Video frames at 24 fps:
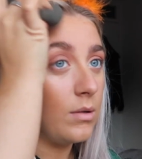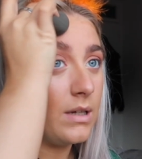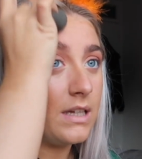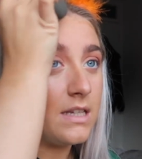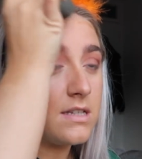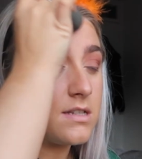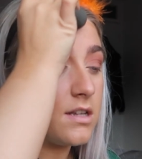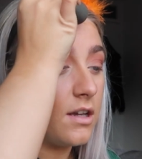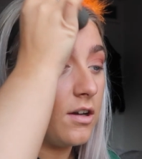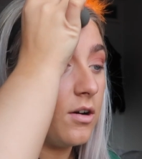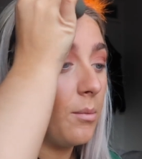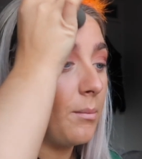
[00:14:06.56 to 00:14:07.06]

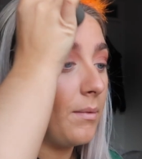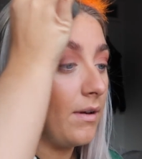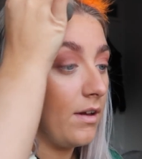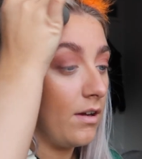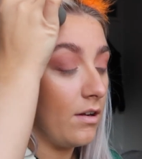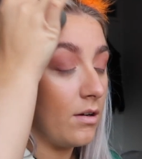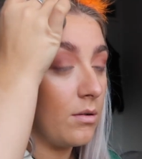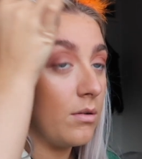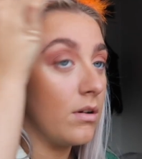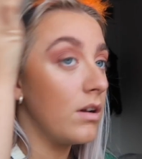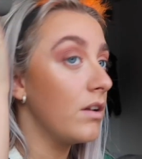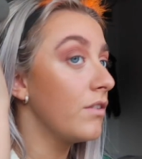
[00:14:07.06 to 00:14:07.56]
Easy on Me,
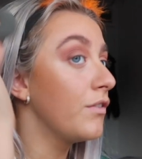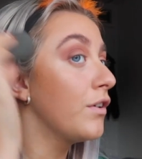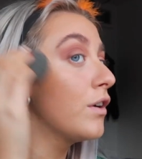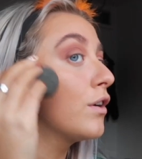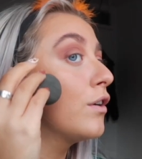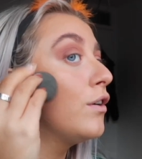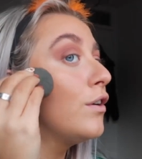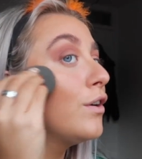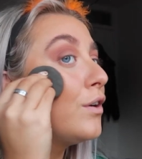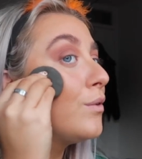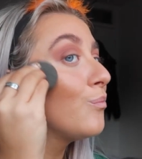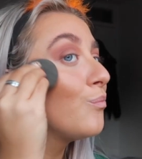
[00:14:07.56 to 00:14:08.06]
or whatever you
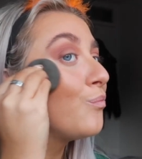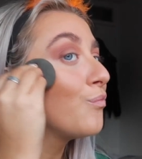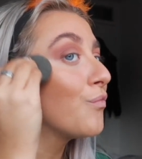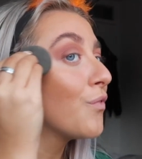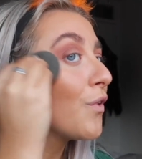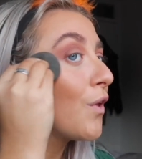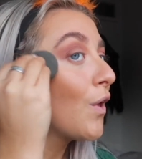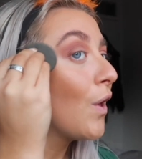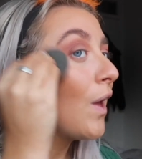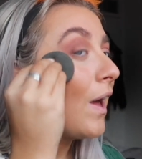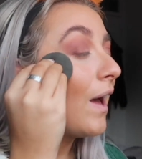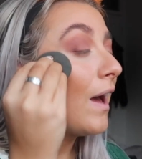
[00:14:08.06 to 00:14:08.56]
call it,
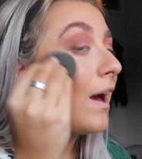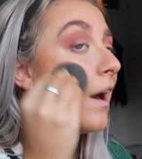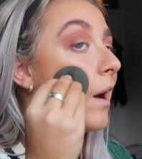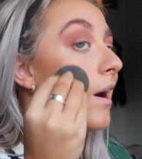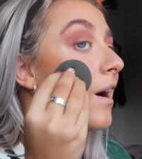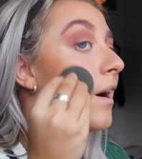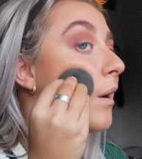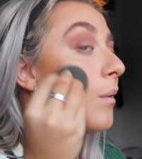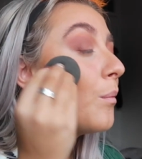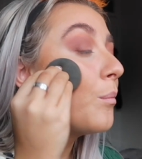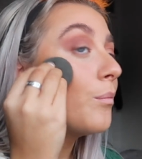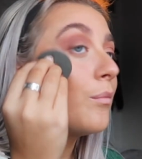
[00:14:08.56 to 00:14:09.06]

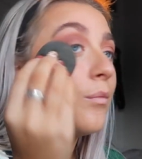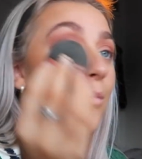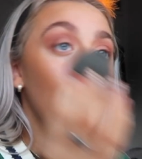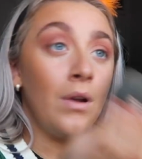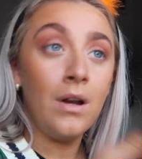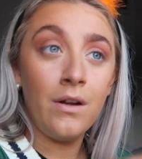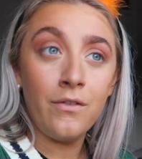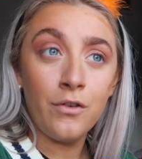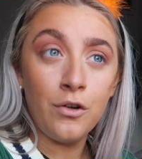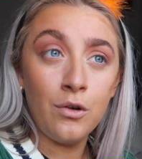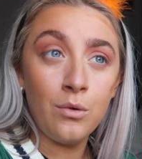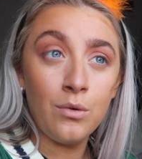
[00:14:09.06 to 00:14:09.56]

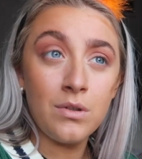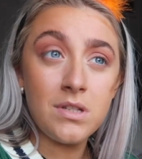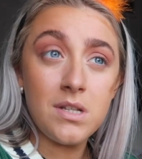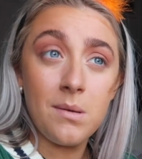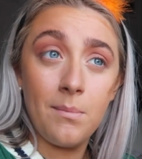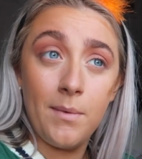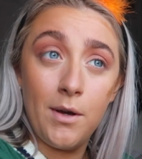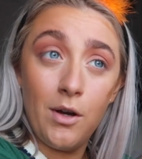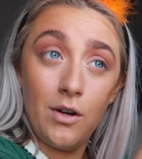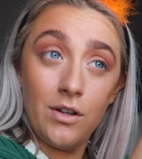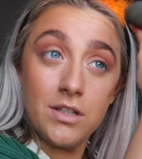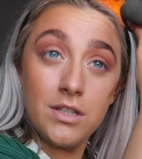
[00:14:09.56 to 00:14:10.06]
whenever no one's at
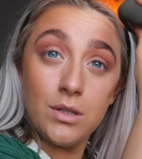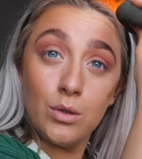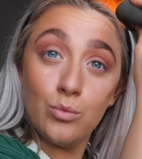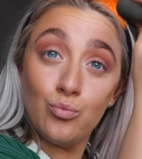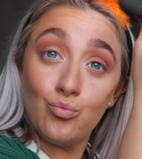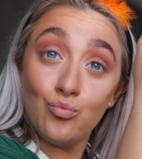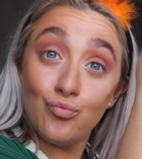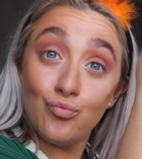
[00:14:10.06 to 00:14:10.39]
my house.